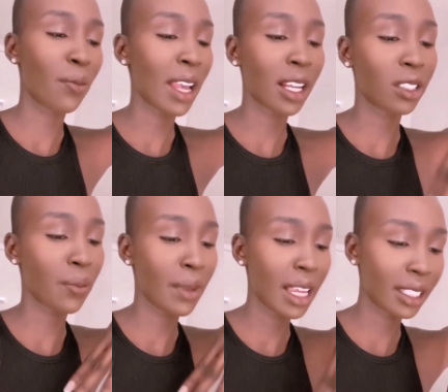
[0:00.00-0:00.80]
Michael's
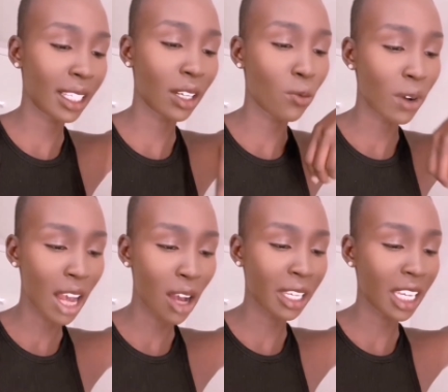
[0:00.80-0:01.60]
amazing
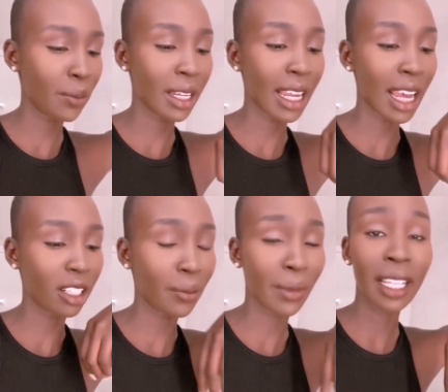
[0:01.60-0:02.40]
wow Keen
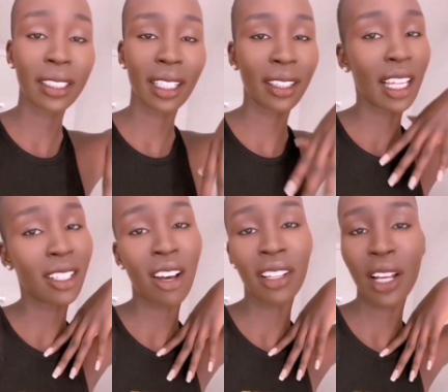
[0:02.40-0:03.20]
are amazing
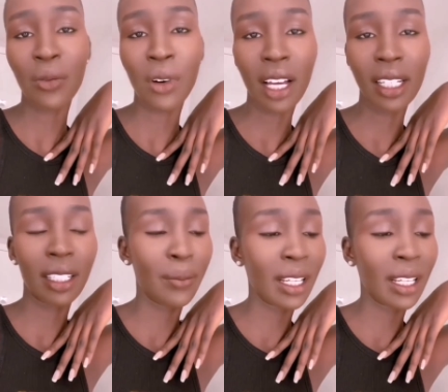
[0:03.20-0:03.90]
that's all I want